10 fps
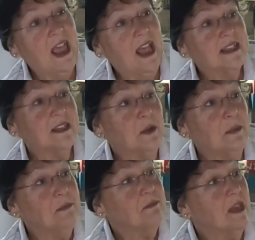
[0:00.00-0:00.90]

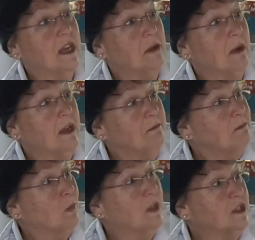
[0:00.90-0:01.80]
So anyway,
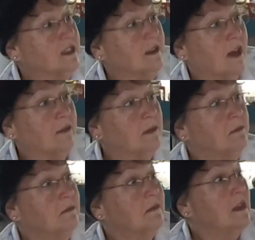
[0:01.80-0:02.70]
we just love
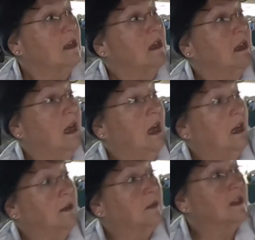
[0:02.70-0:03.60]
him.
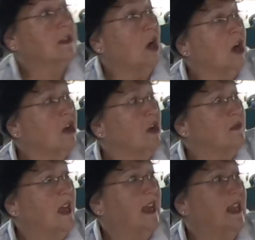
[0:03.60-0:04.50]
This cargo
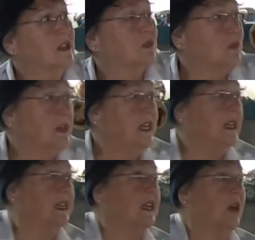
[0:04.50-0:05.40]
net has
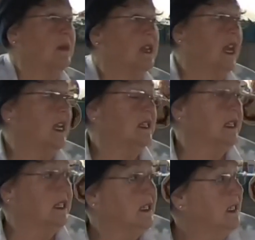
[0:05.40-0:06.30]
really come in
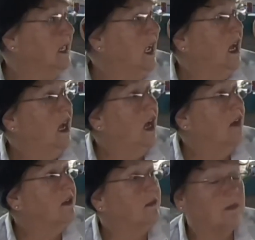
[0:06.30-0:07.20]
handy.
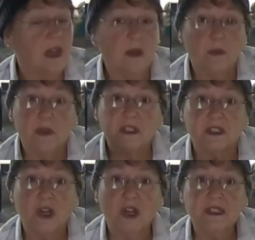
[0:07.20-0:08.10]
We
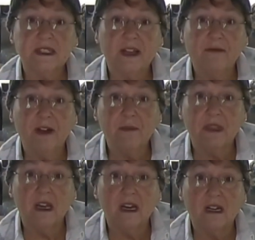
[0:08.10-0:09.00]
just toss stuff up
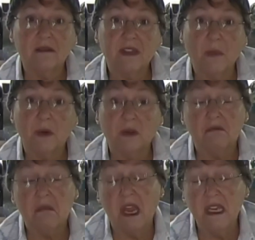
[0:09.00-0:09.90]
there that we
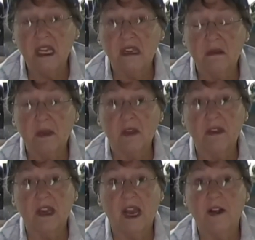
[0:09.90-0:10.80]
may need in the middle of
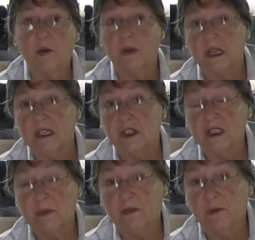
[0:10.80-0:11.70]
the night, or we need
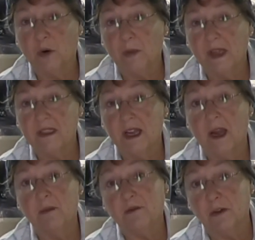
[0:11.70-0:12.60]
just before
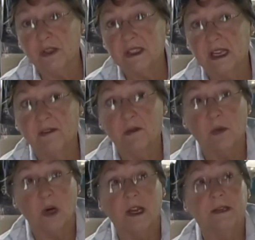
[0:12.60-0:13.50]
bedtime or first thing of a
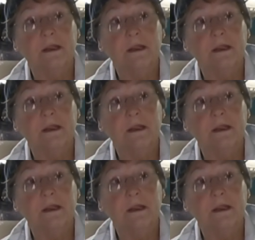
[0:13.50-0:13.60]
morning.